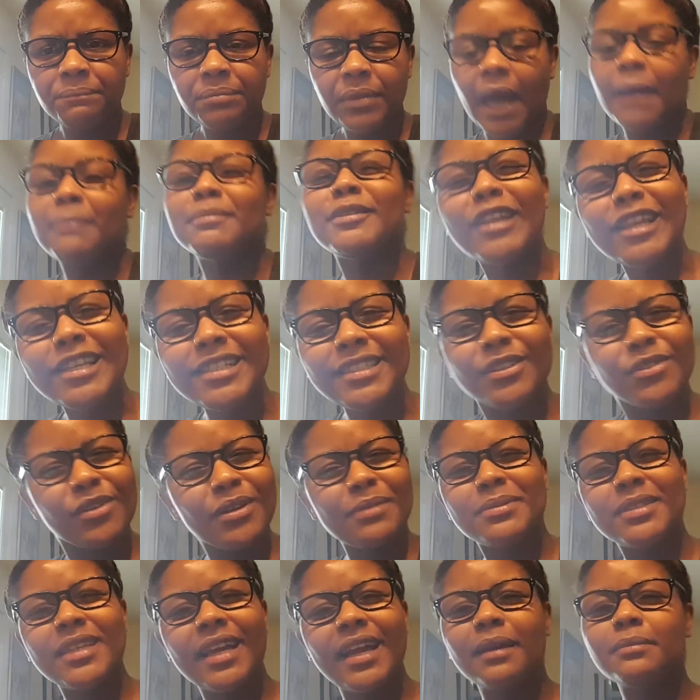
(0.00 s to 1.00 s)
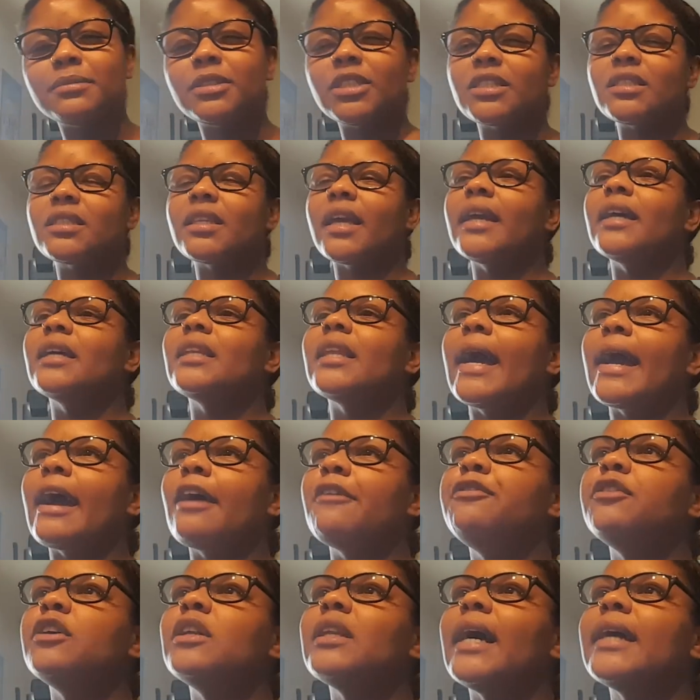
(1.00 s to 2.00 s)
I'm just, I'm just saying, like, I
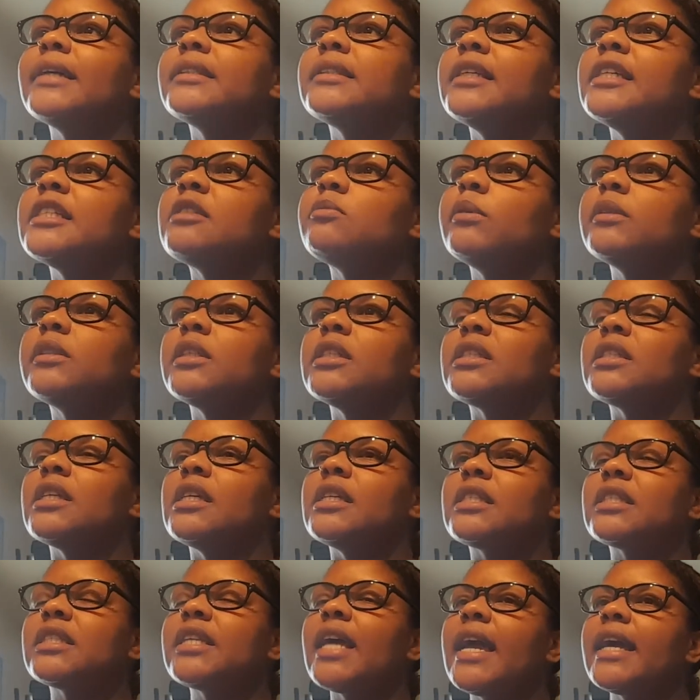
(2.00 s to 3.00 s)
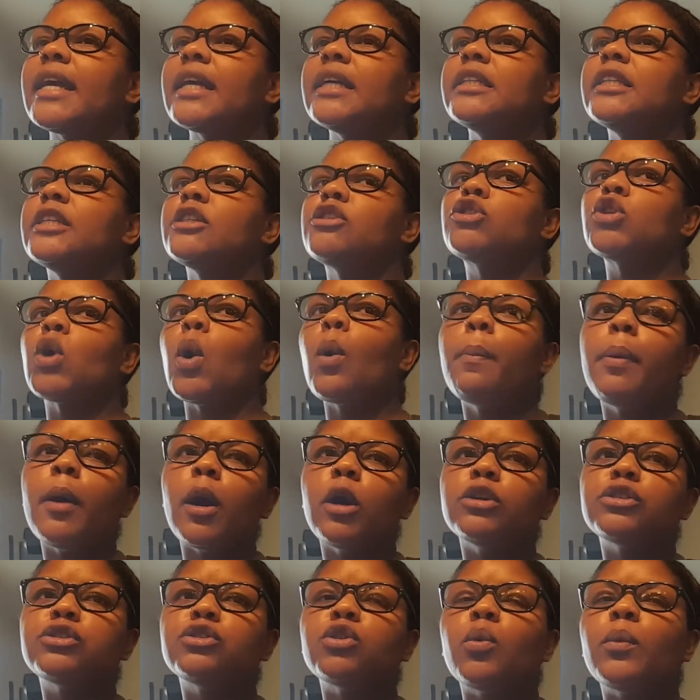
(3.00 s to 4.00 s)
feel like D. Smith is taking it so
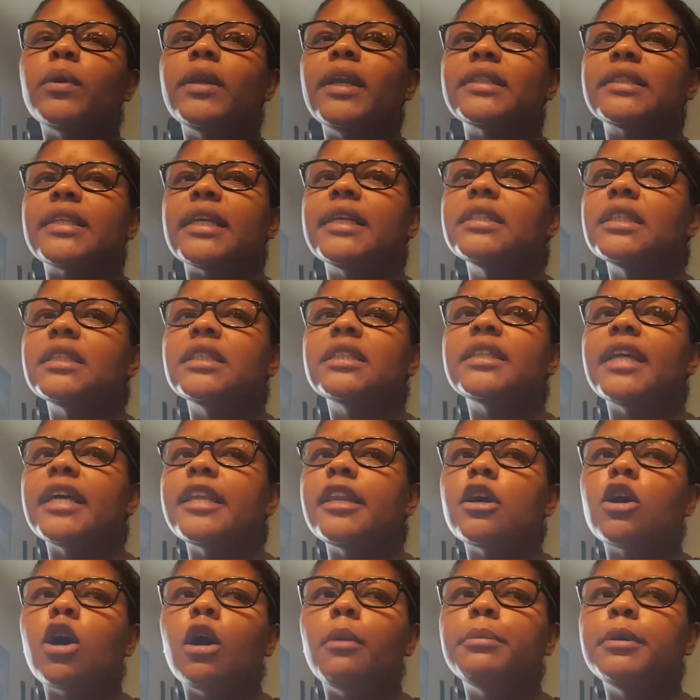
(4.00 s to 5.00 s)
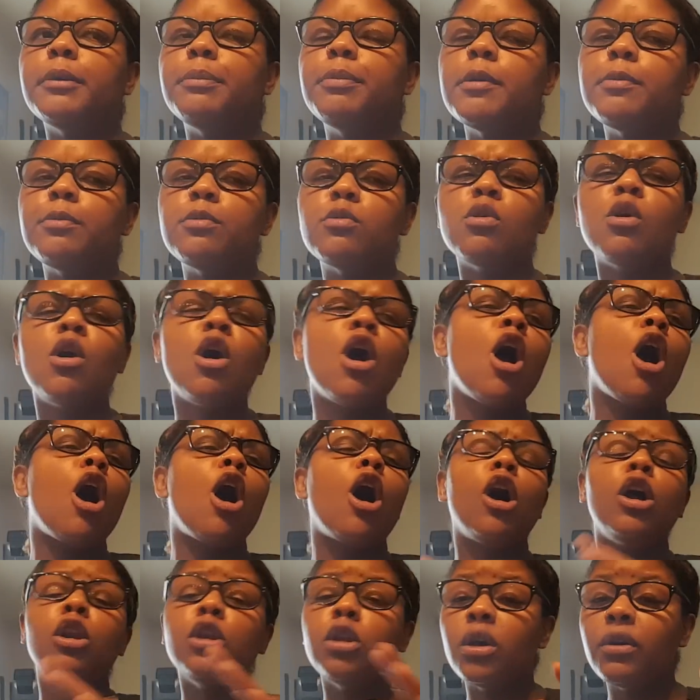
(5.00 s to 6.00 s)
personal when at the end of the day, there are going to be people
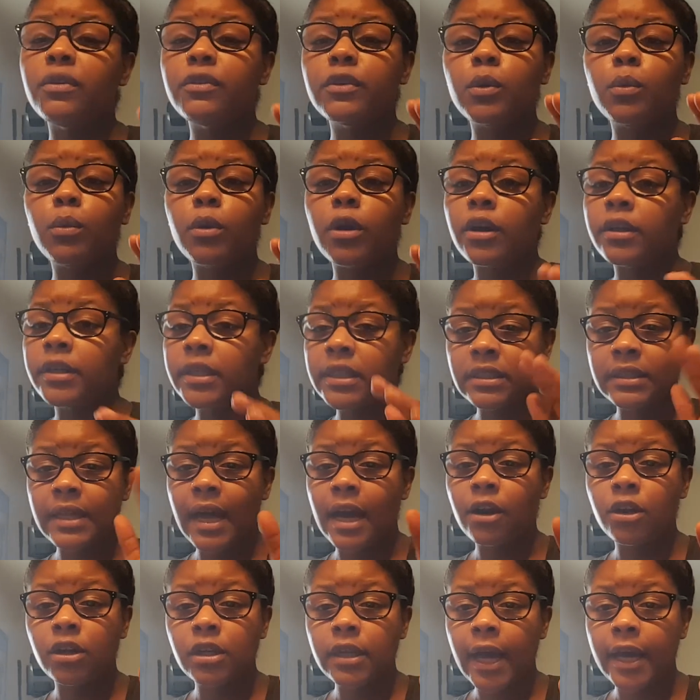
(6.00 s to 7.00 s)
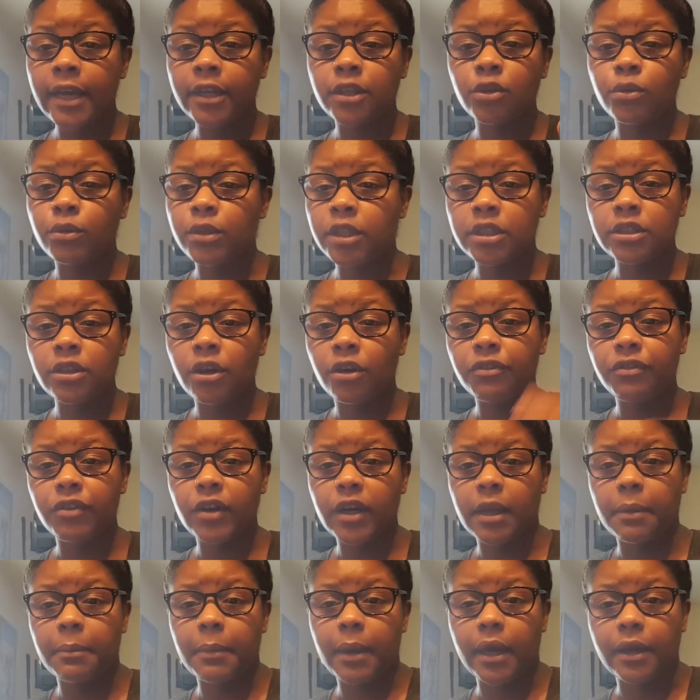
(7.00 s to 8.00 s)
all over the world that's not going to like you and it don't
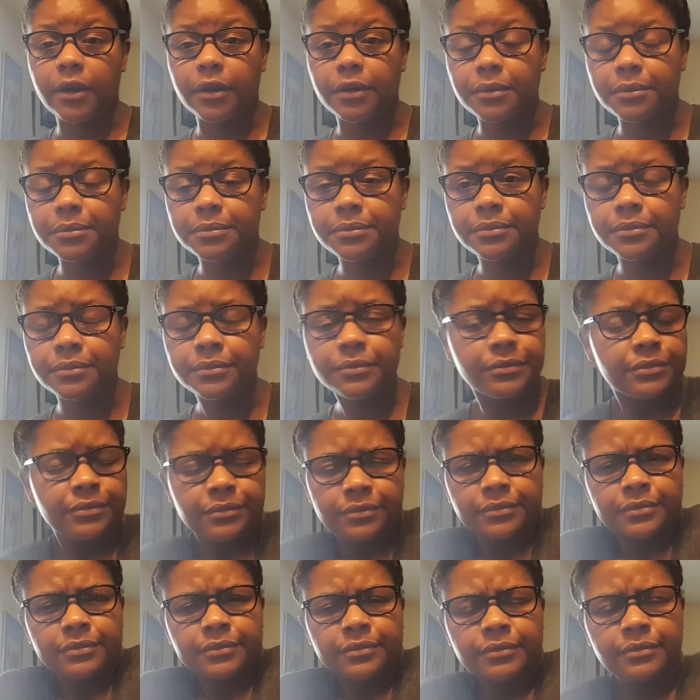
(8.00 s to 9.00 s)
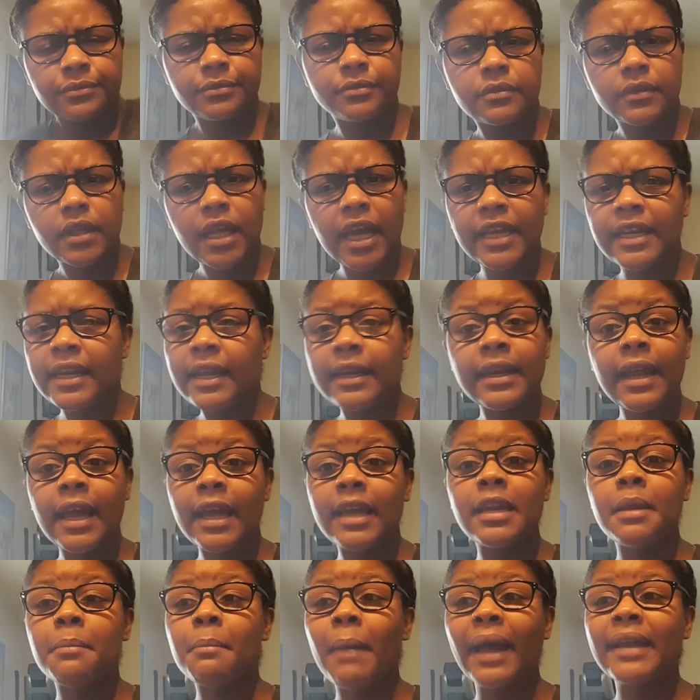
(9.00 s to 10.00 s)
fucking matter. And
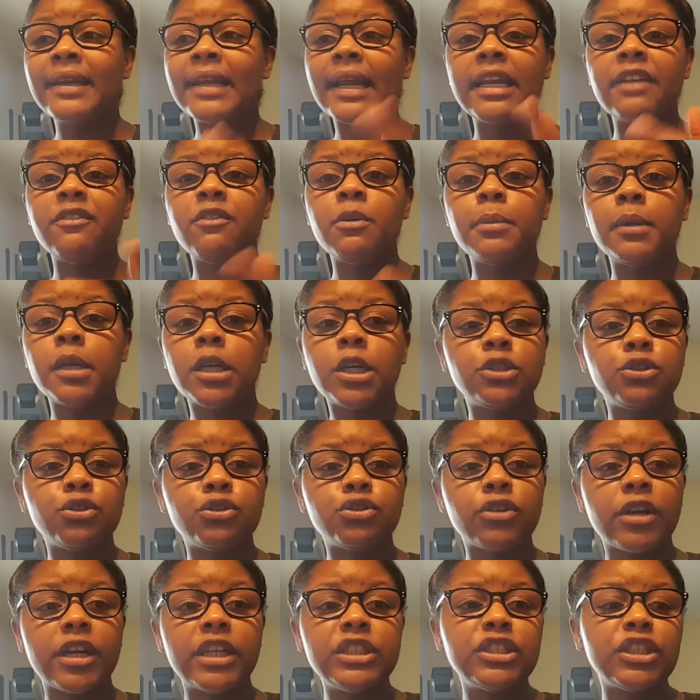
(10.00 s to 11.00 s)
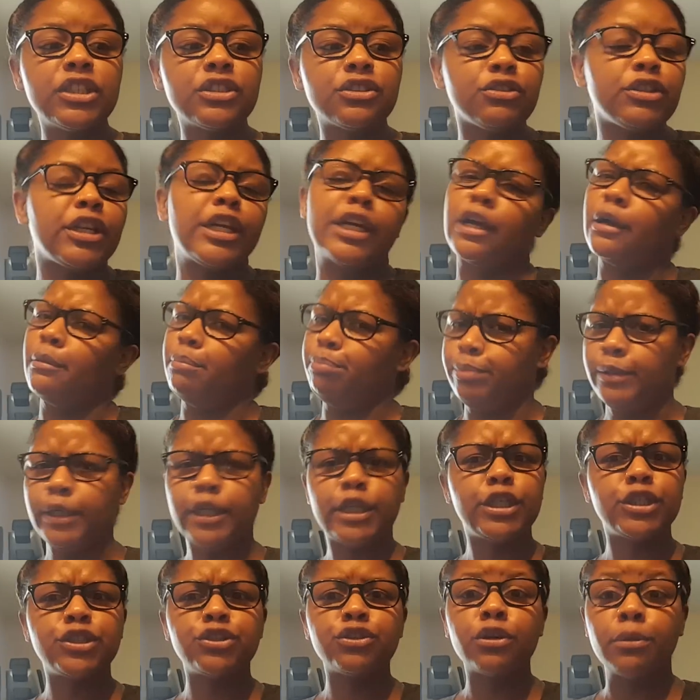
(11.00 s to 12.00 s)
it might not even be because you're transgender. It could be
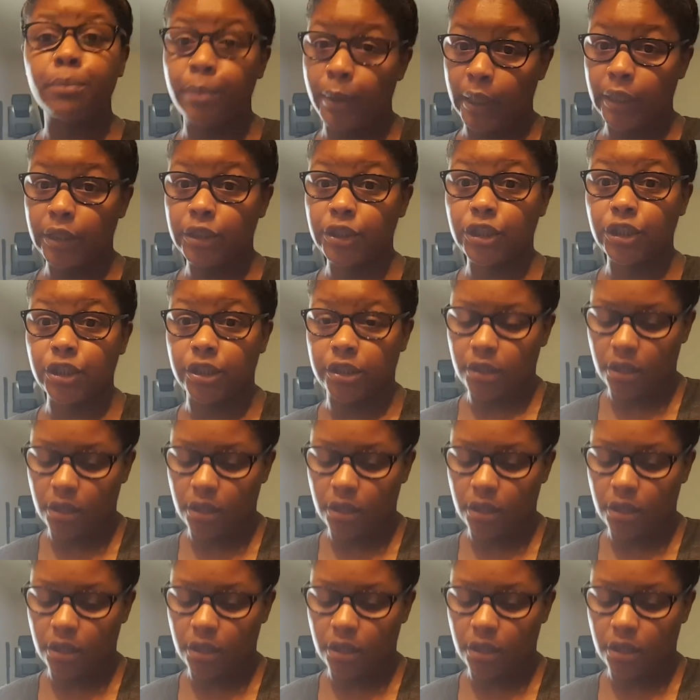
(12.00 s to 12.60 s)
because you're a bitch.